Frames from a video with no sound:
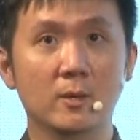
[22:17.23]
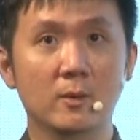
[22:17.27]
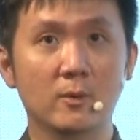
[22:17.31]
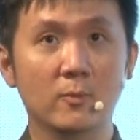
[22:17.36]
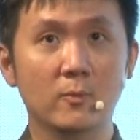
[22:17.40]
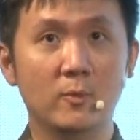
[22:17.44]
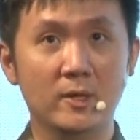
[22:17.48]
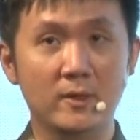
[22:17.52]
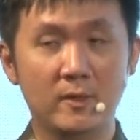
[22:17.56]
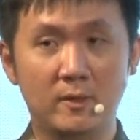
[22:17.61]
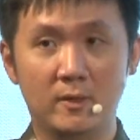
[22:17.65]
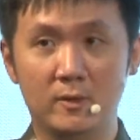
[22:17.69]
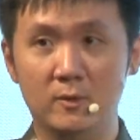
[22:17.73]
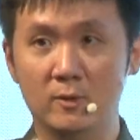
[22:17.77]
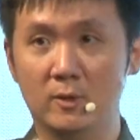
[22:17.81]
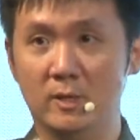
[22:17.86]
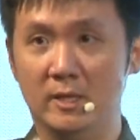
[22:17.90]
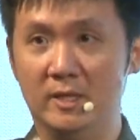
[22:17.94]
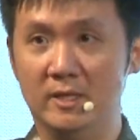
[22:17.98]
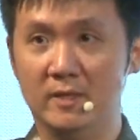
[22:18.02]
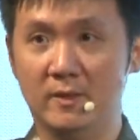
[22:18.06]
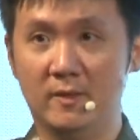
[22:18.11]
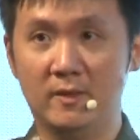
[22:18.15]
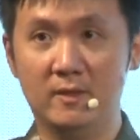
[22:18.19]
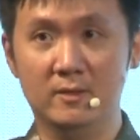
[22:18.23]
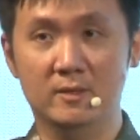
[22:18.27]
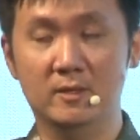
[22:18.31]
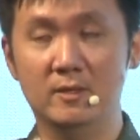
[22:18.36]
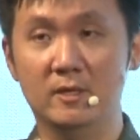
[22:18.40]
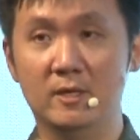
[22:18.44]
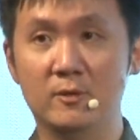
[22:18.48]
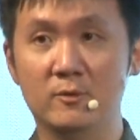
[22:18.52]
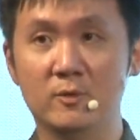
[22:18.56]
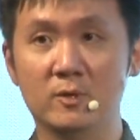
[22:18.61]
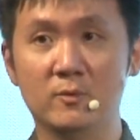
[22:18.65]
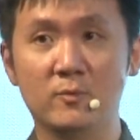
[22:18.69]
once you're in a certain
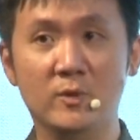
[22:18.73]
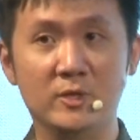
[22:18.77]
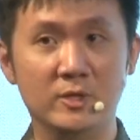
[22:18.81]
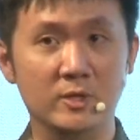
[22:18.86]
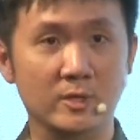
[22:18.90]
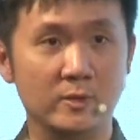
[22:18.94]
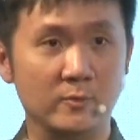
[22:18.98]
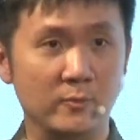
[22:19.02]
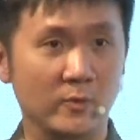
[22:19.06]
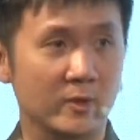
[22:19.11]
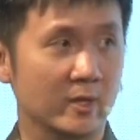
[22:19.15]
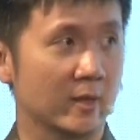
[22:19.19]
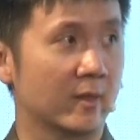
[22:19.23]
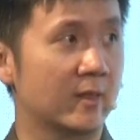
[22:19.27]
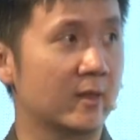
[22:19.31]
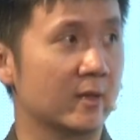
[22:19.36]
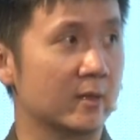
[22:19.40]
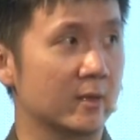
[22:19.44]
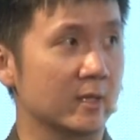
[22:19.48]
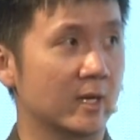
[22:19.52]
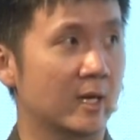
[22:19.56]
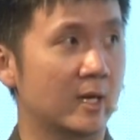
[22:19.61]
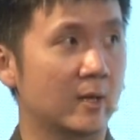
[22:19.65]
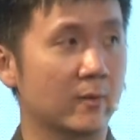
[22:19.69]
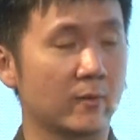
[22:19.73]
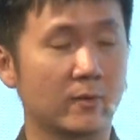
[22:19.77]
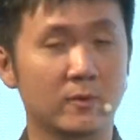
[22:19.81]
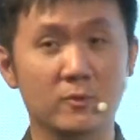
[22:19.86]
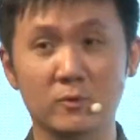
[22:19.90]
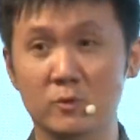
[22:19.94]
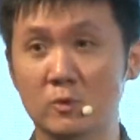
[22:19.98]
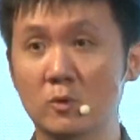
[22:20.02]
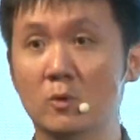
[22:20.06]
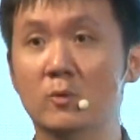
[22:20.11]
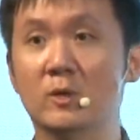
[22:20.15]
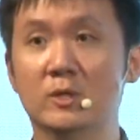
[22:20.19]
area, when you're with a certain house, you
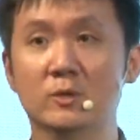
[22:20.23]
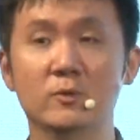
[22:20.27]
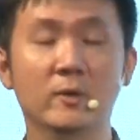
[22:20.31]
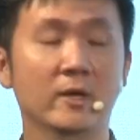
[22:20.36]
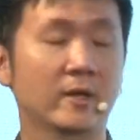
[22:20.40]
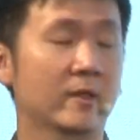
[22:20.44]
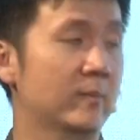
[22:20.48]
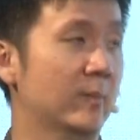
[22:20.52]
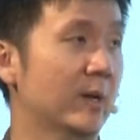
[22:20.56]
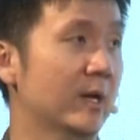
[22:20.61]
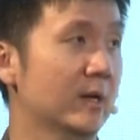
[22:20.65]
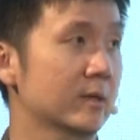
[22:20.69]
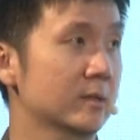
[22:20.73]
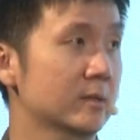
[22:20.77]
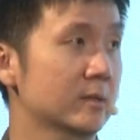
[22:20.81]
know what to expect.